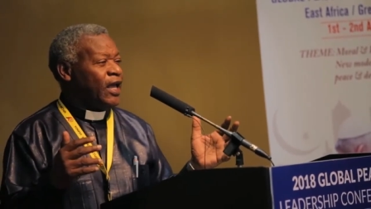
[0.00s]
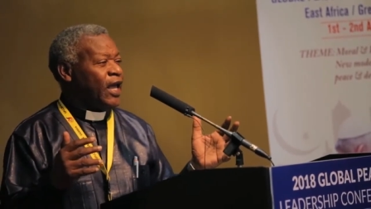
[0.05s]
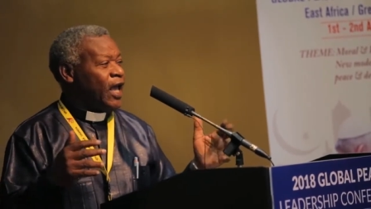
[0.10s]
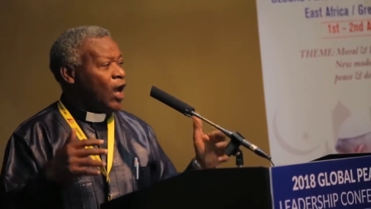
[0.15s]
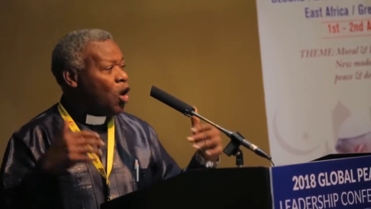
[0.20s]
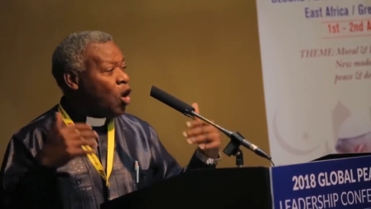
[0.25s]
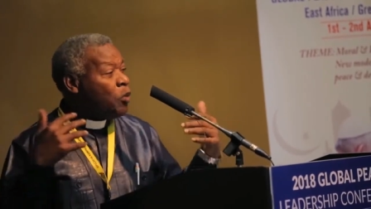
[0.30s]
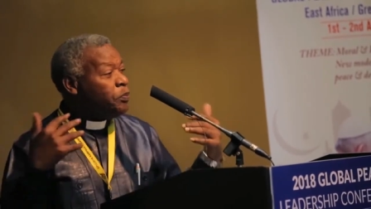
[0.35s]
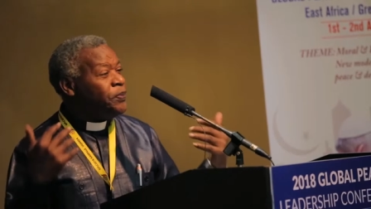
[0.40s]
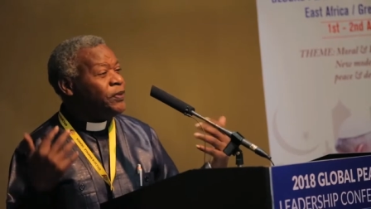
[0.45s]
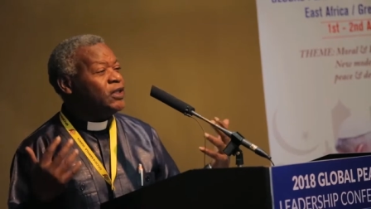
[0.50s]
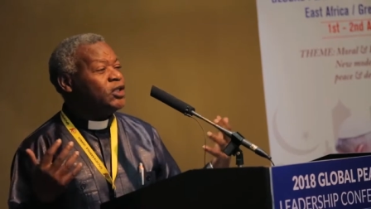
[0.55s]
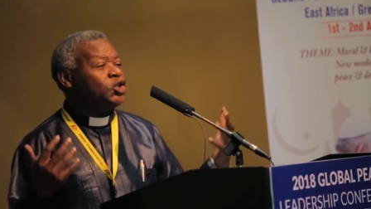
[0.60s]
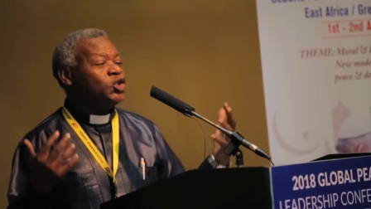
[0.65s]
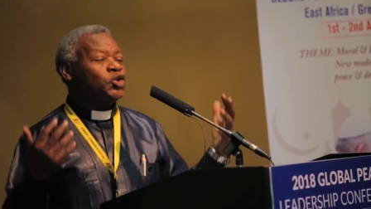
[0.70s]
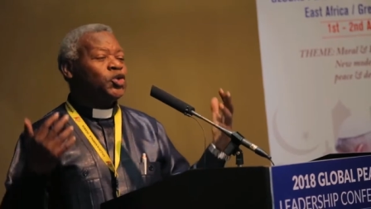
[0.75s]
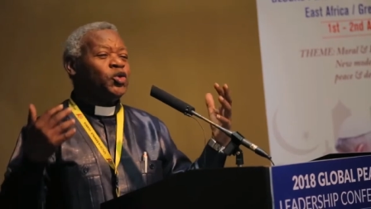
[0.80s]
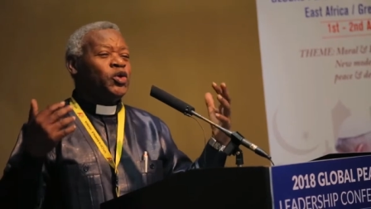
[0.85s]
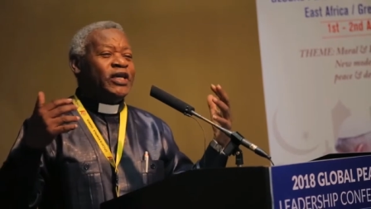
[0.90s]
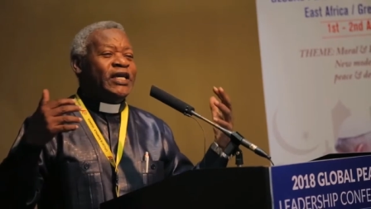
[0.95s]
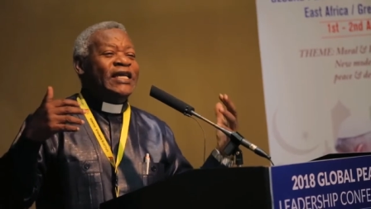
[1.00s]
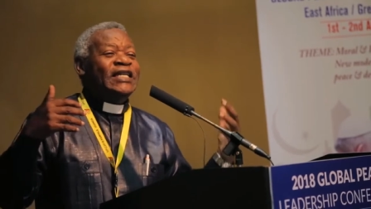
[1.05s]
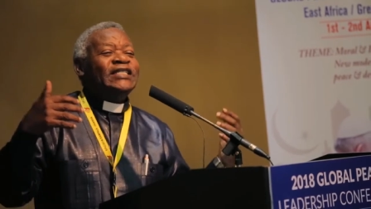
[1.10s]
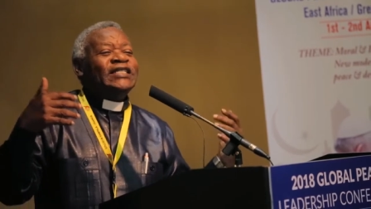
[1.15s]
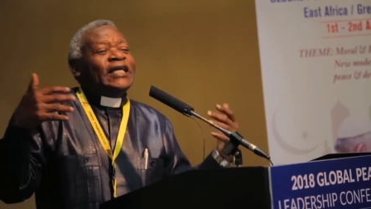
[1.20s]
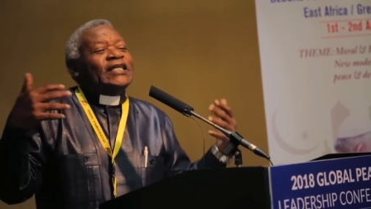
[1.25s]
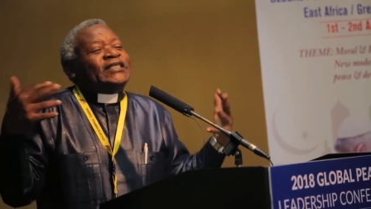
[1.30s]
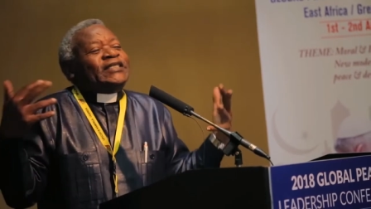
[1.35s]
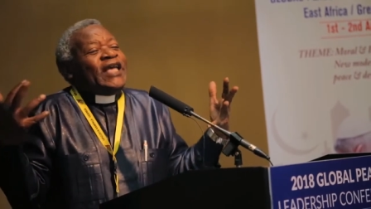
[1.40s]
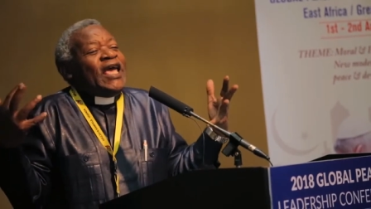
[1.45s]
helping to
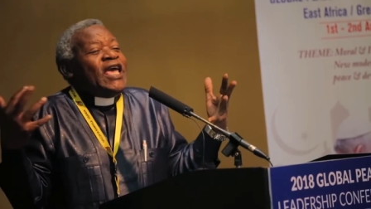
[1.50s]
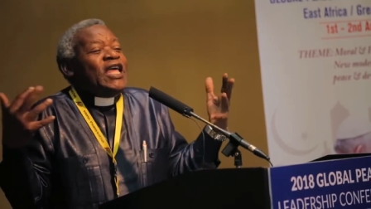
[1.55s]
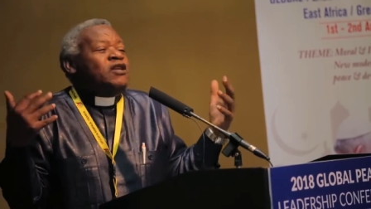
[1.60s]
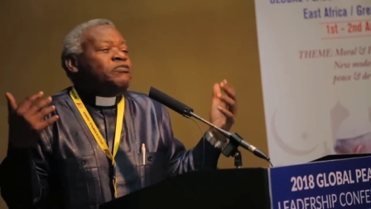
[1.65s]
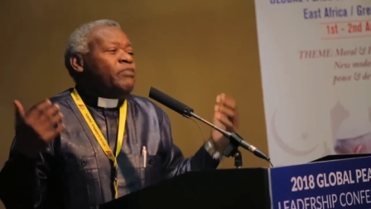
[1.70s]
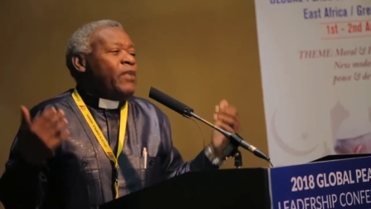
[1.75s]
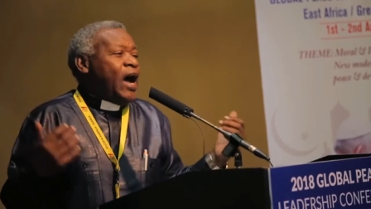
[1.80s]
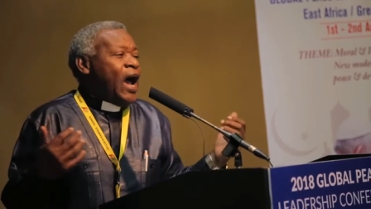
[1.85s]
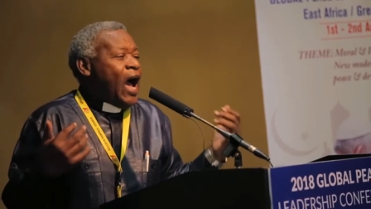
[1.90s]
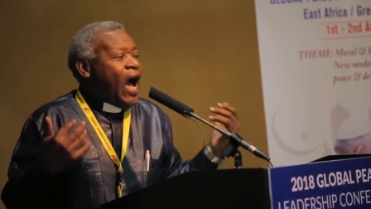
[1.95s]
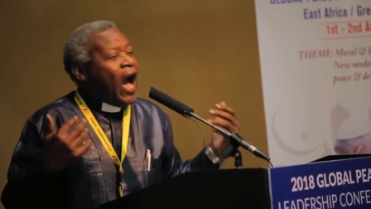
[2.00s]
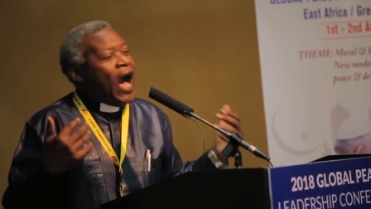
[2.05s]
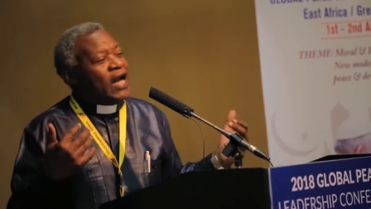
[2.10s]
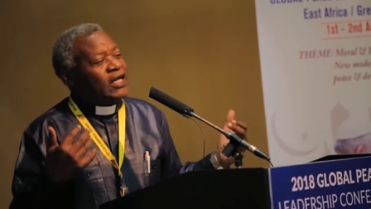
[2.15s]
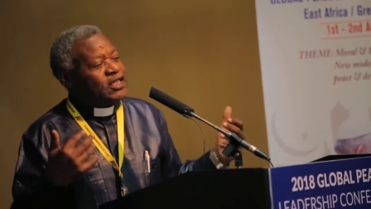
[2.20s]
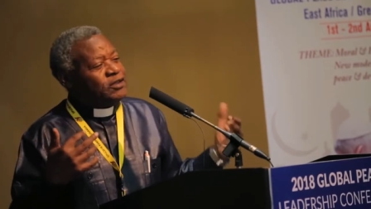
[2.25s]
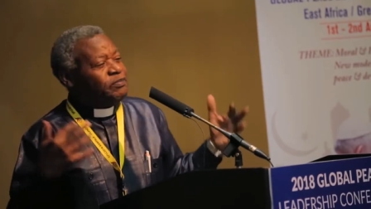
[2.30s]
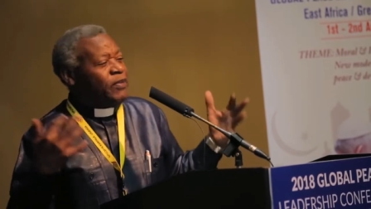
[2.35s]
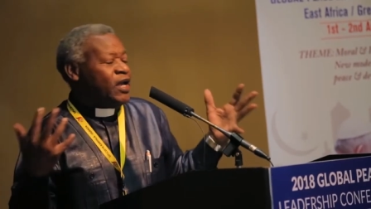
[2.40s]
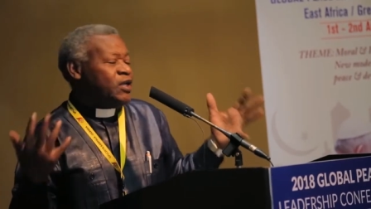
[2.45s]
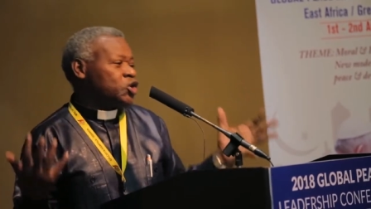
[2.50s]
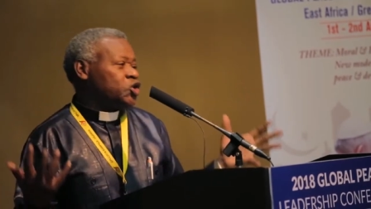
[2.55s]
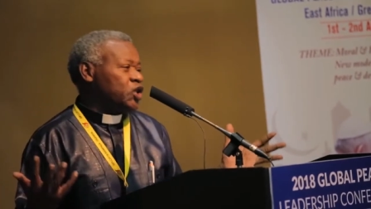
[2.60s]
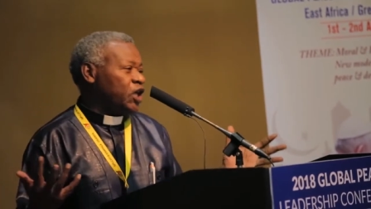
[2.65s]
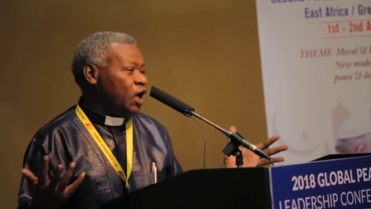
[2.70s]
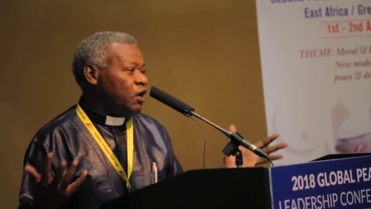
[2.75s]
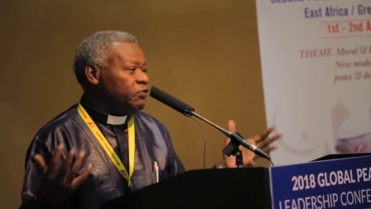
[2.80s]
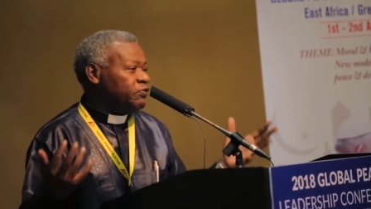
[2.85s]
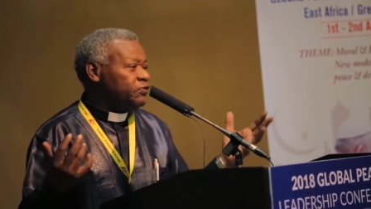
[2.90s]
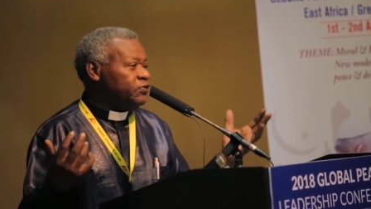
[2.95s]
entertain my heart,
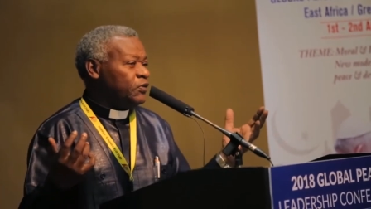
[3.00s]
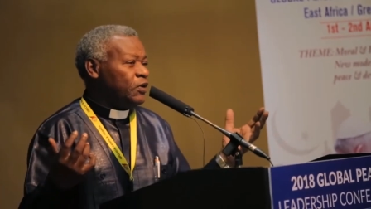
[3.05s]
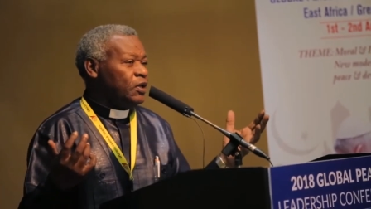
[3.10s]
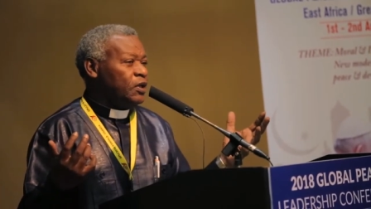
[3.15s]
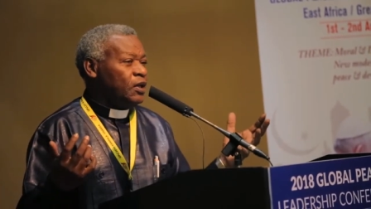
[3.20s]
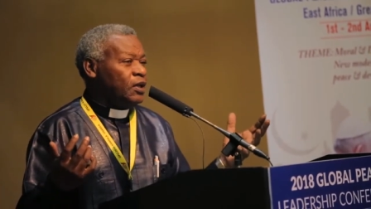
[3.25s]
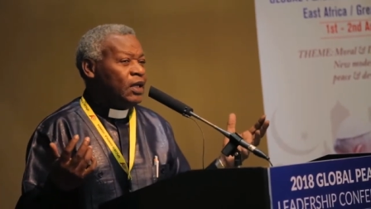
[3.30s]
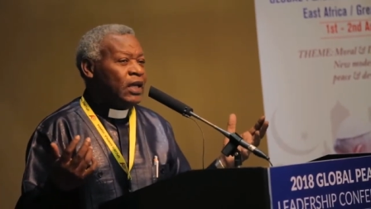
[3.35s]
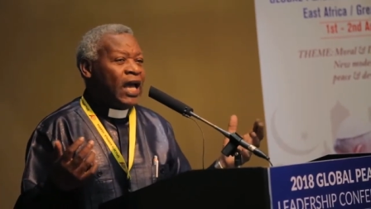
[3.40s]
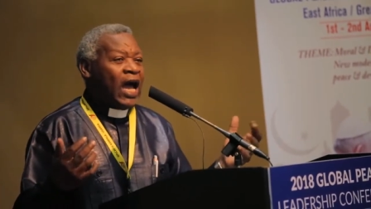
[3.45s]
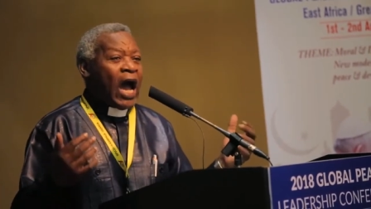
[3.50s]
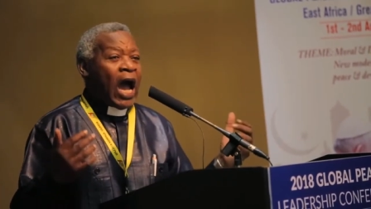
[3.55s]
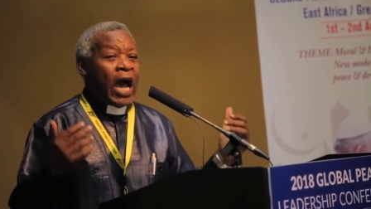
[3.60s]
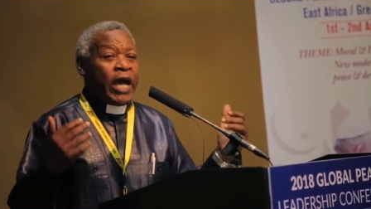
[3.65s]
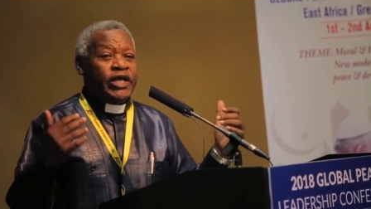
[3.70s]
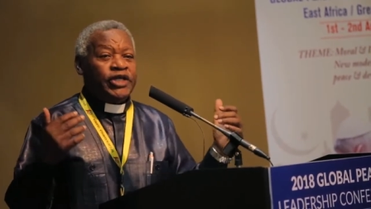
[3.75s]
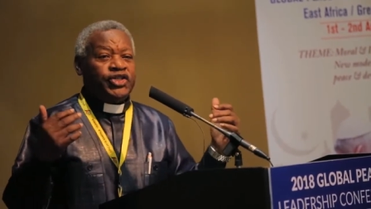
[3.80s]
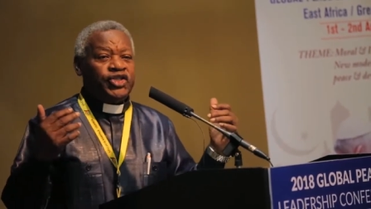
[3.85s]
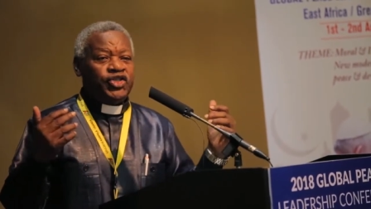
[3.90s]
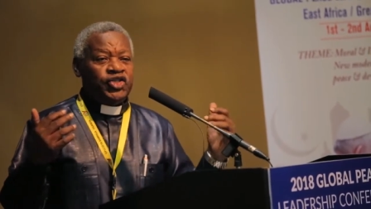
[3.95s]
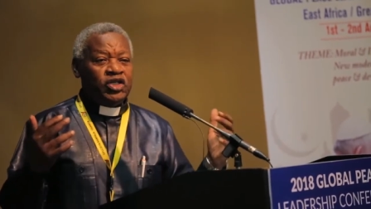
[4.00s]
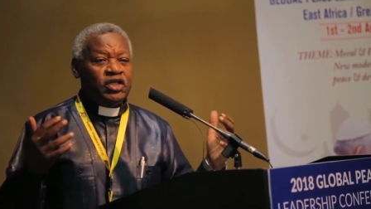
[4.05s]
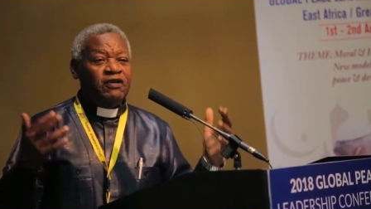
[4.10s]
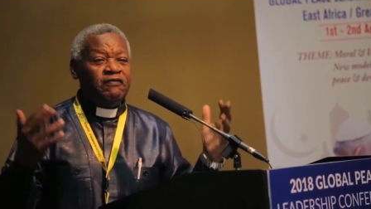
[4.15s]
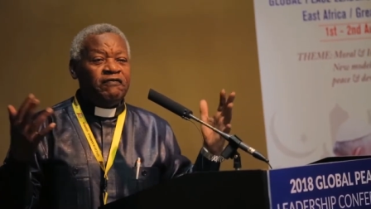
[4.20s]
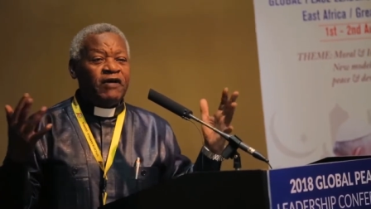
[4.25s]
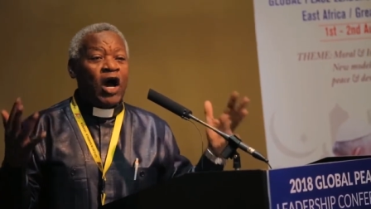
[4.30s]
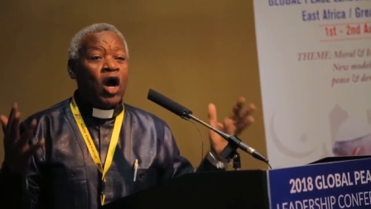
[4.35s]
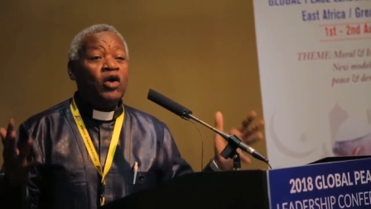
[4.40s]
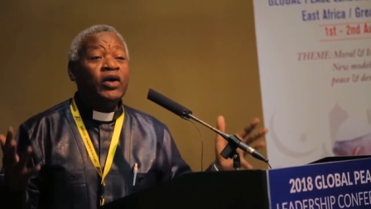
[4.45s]
myself, I see
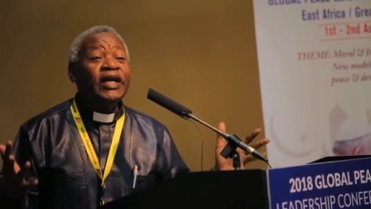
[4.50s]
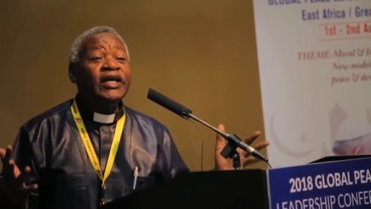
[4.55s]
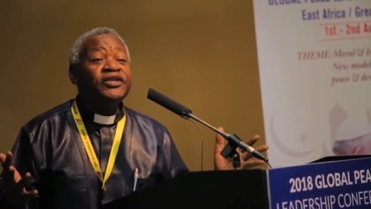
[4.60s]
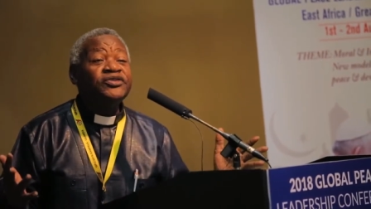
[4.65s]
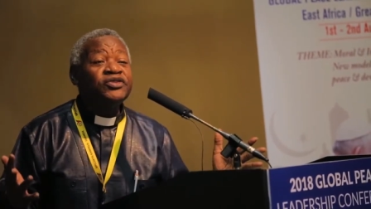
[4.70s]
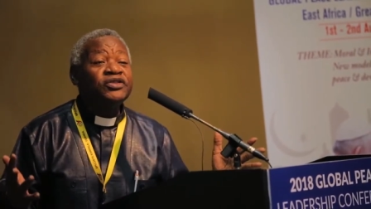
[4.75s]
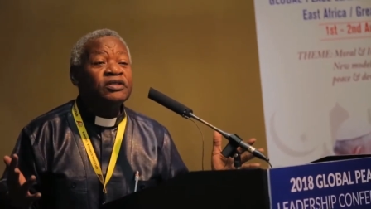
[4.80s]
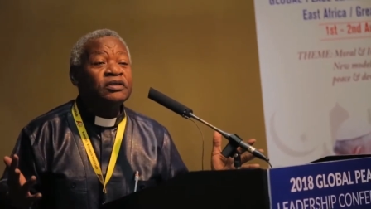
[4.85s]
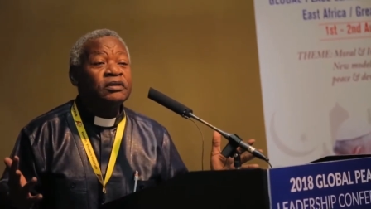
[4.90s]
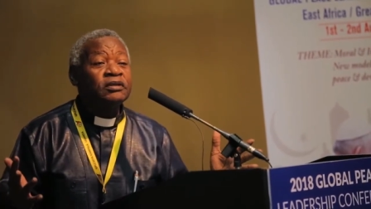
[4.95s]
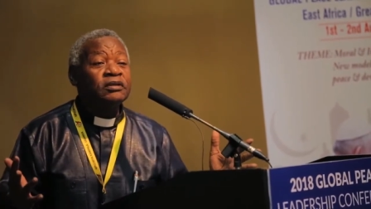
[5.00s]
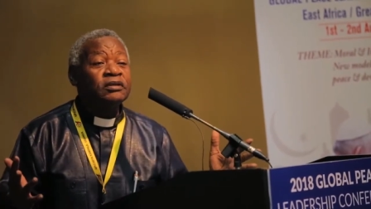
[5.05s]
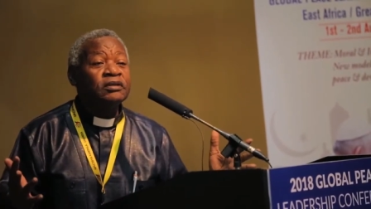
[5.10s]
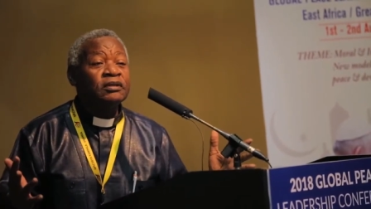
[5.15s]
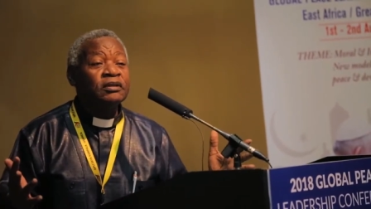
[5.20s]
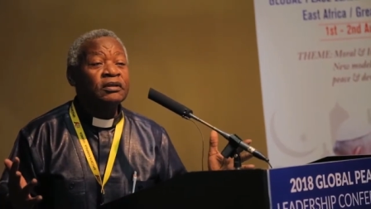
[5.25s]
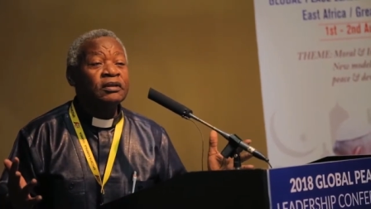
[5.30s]
violence.